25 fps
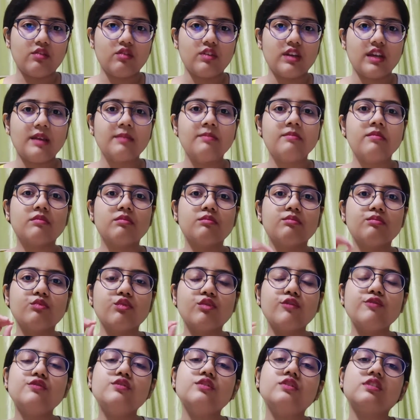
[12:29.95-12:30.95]
Okay,
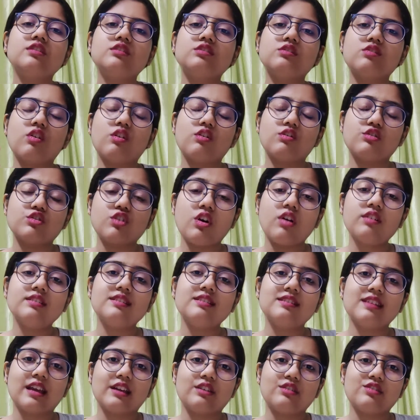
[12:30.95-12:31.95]
move to the
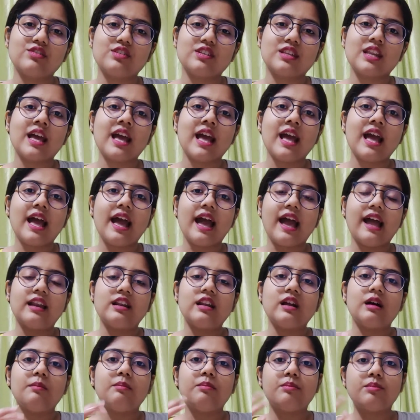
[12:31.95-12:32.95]
shorts section
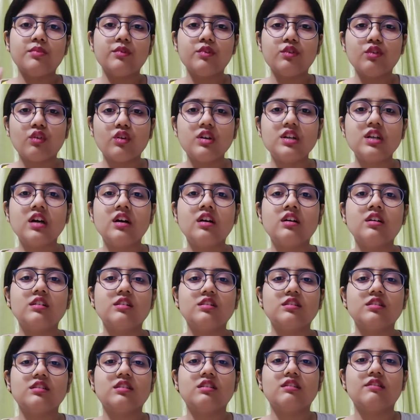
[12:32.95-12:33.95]
and upload
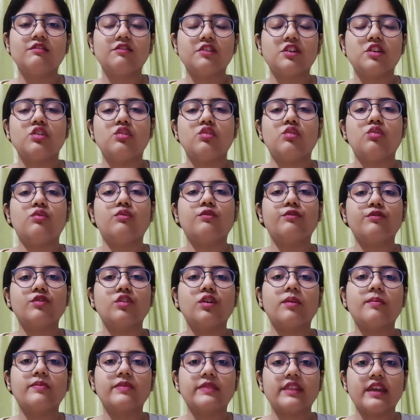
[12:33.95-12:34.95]
the video
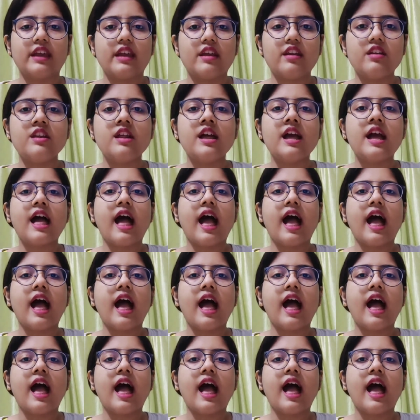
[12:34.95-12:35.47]
from there.